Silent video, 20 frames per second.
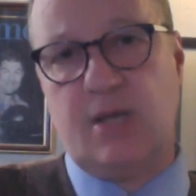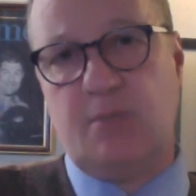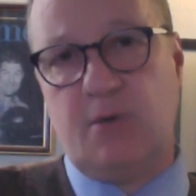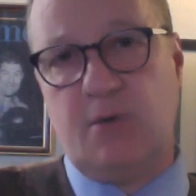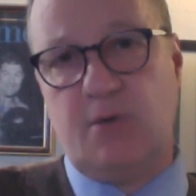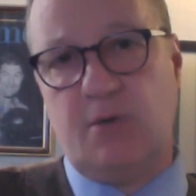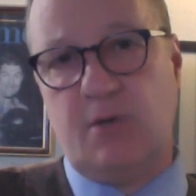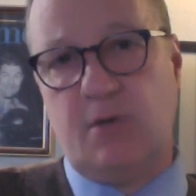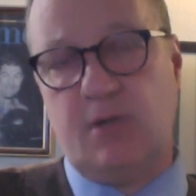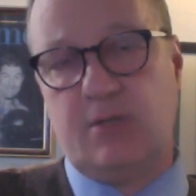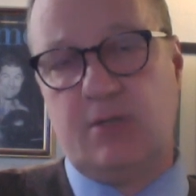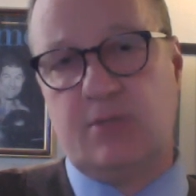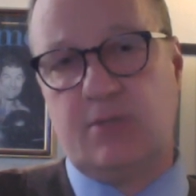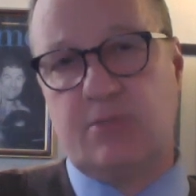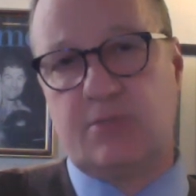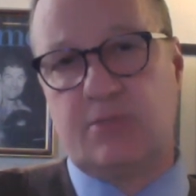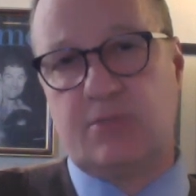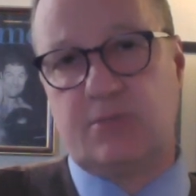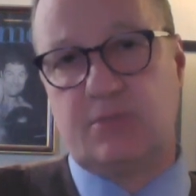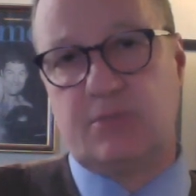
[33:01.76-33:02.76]

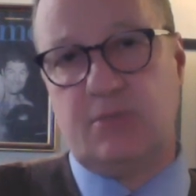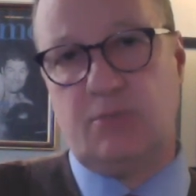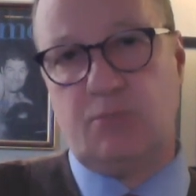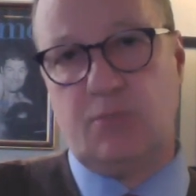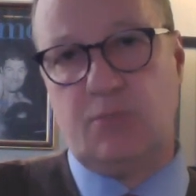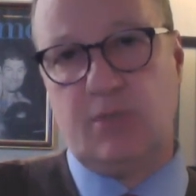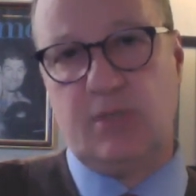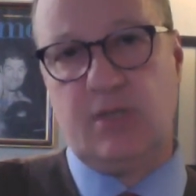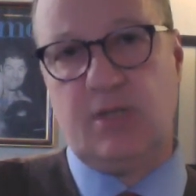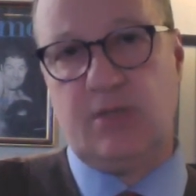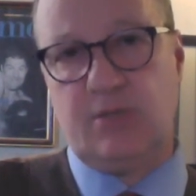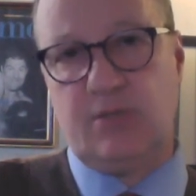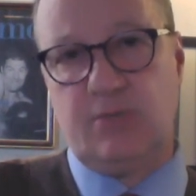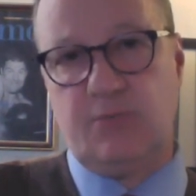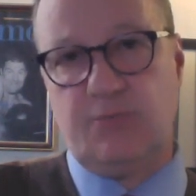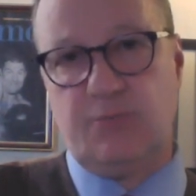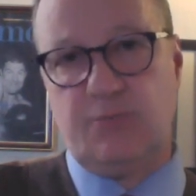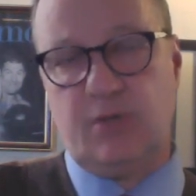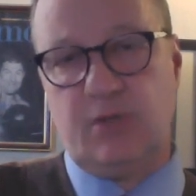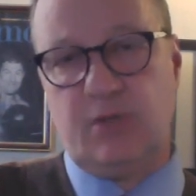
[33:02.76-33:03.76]
Americans are really on the
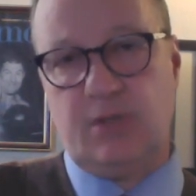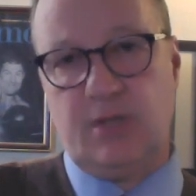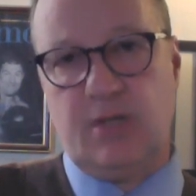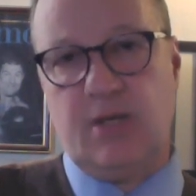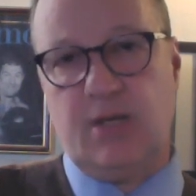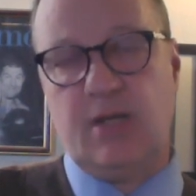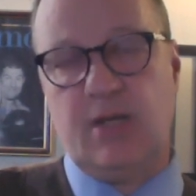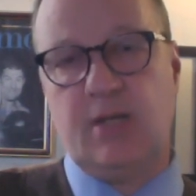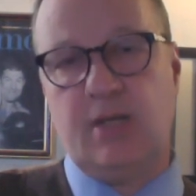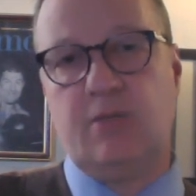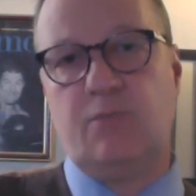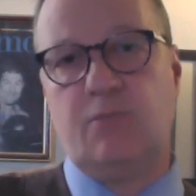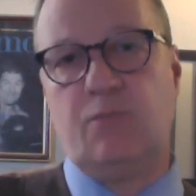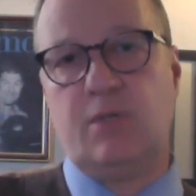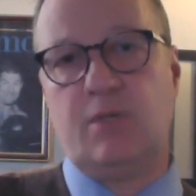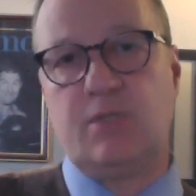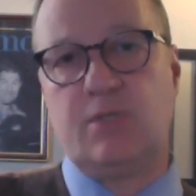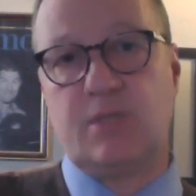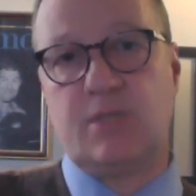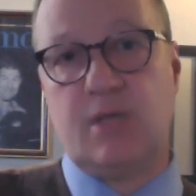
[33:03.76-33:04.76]
front line of
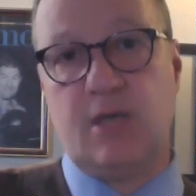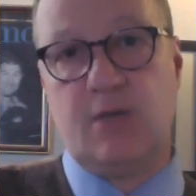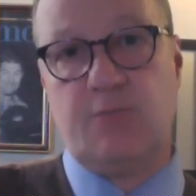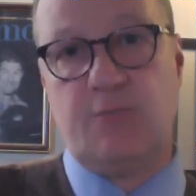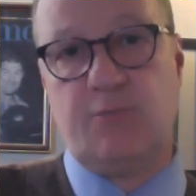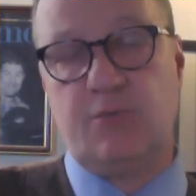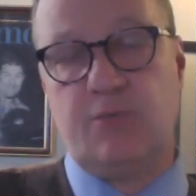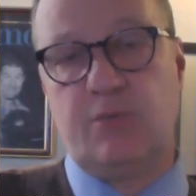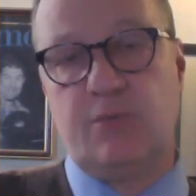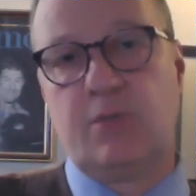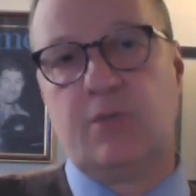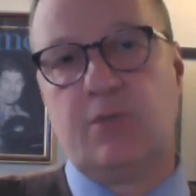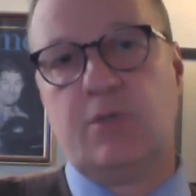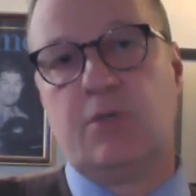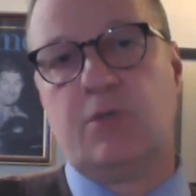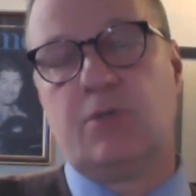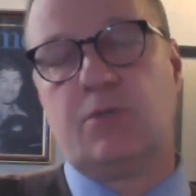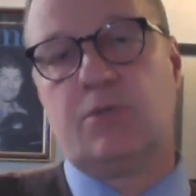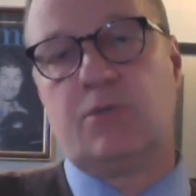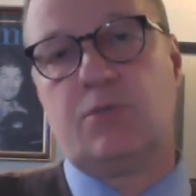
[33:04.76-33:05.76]
what is an effort
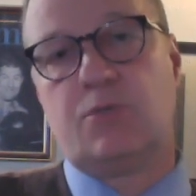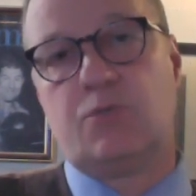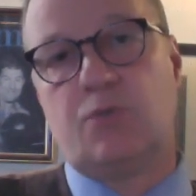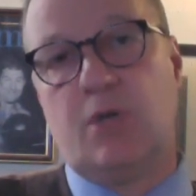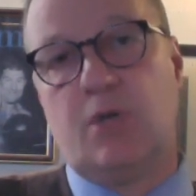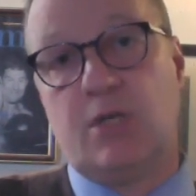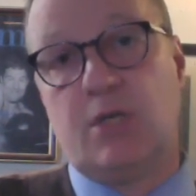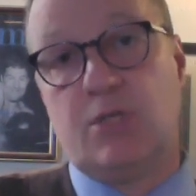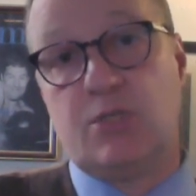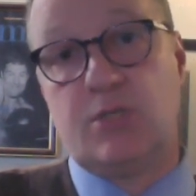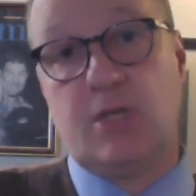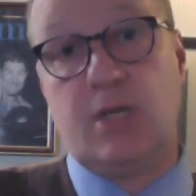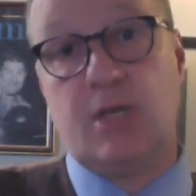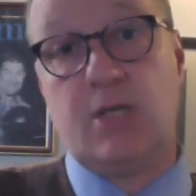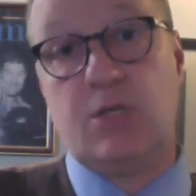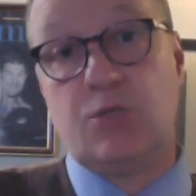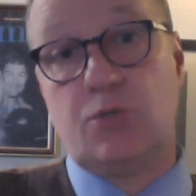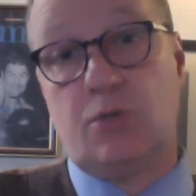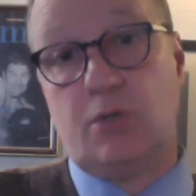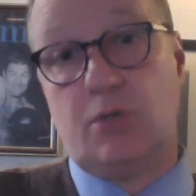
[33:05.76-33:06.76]
to try and
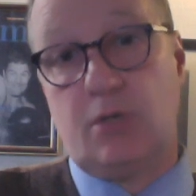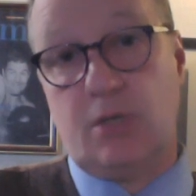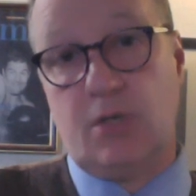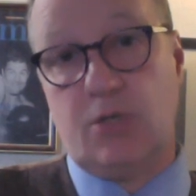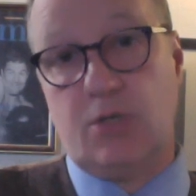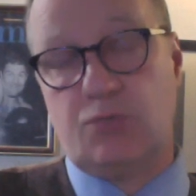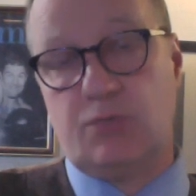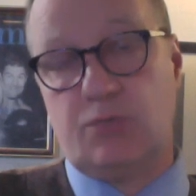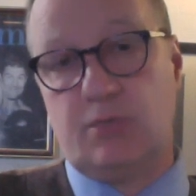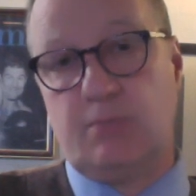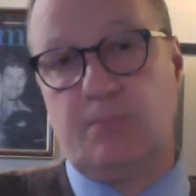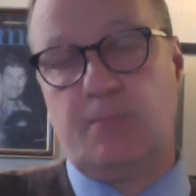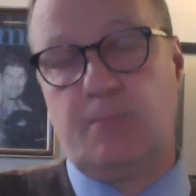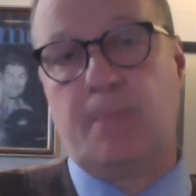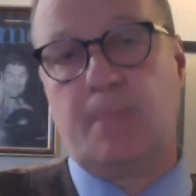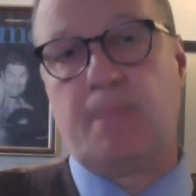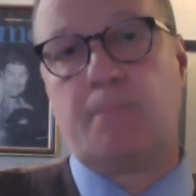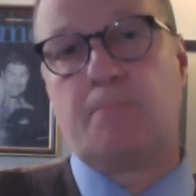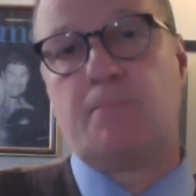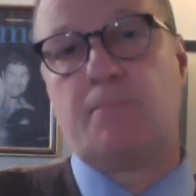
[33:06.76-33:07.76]
change our country.
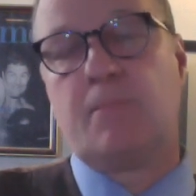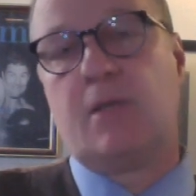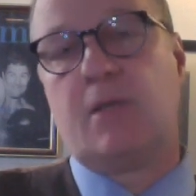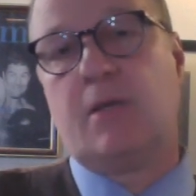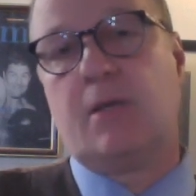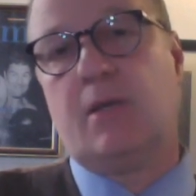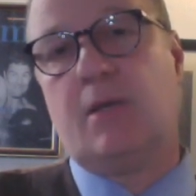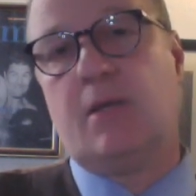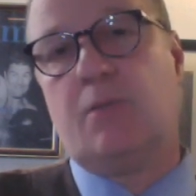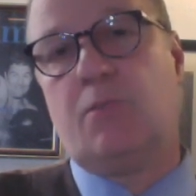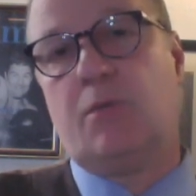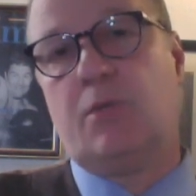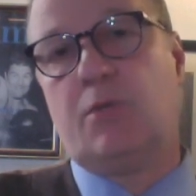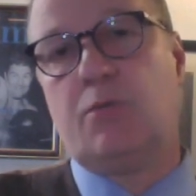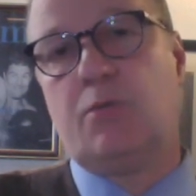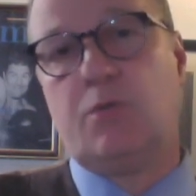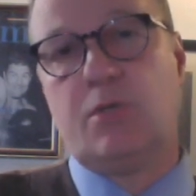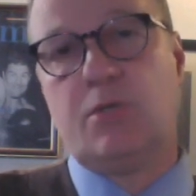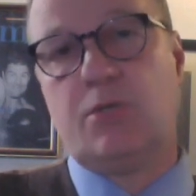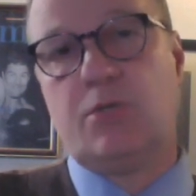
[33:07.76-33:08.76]
And what
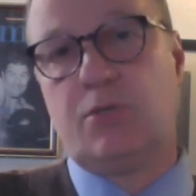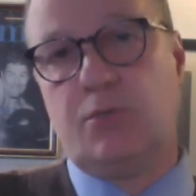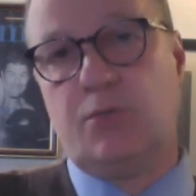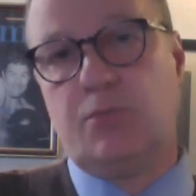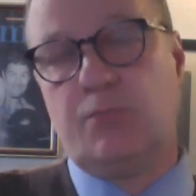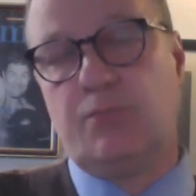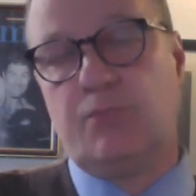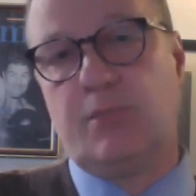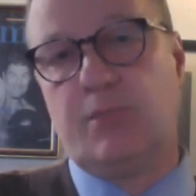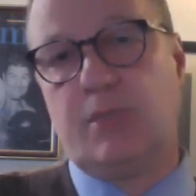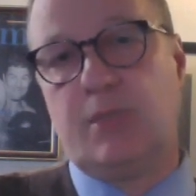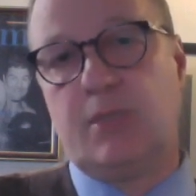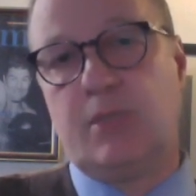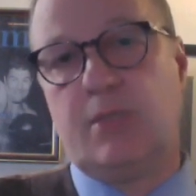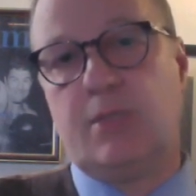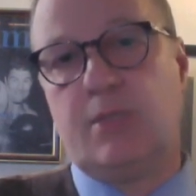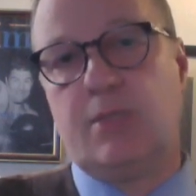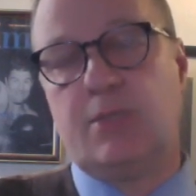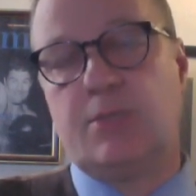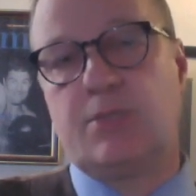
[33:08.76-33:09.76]
you can do
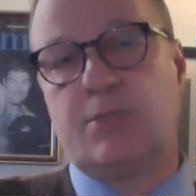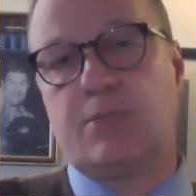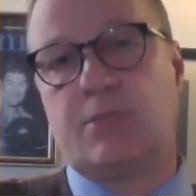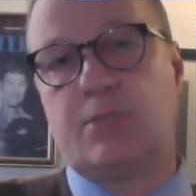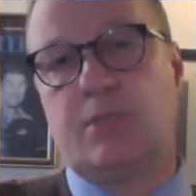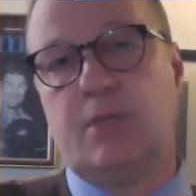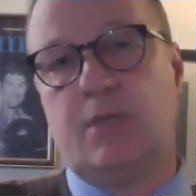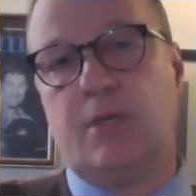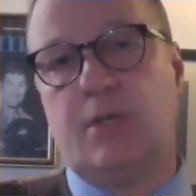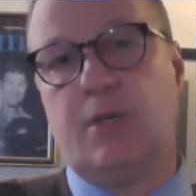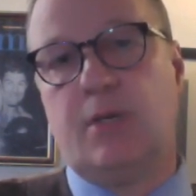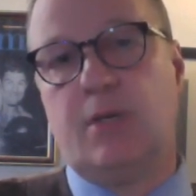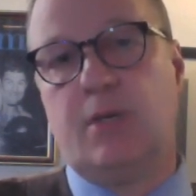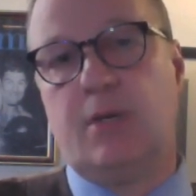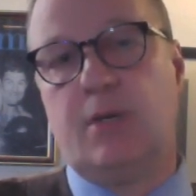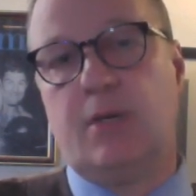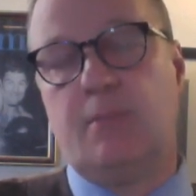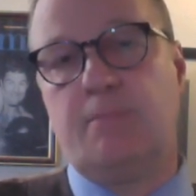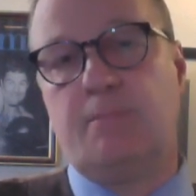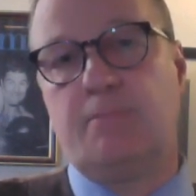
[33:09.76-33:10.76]
is,
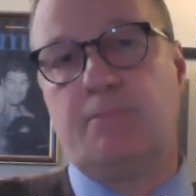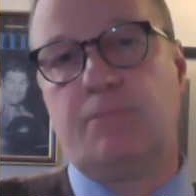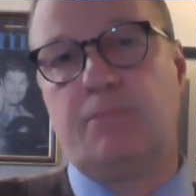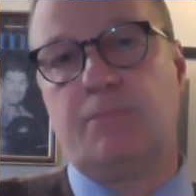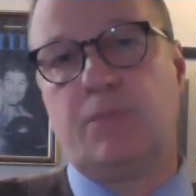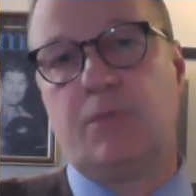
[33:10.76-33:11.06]
um,